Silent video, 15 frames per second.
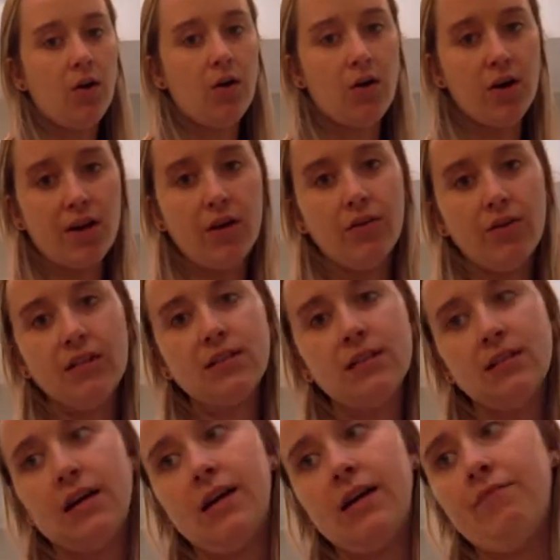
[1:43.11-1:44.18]

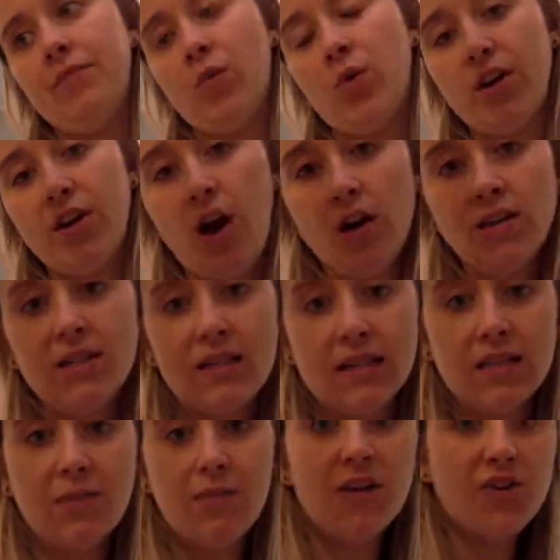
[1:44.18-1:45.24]
or a yardstick
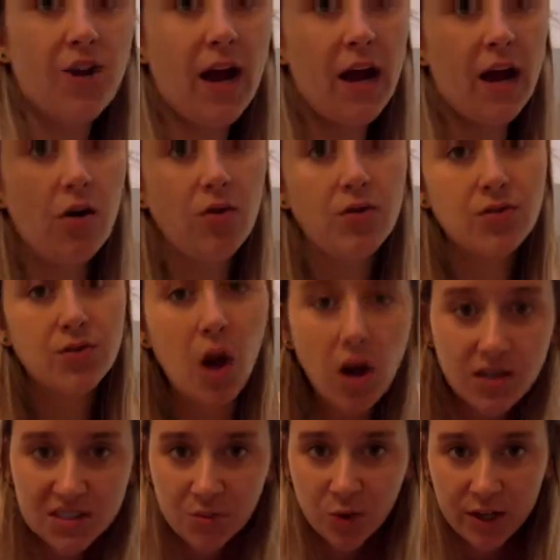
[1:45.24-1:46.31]
to measure how tall
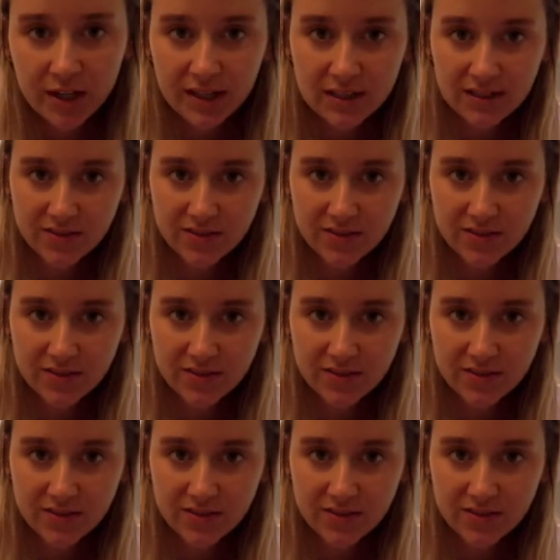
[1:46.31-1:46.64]
someone is,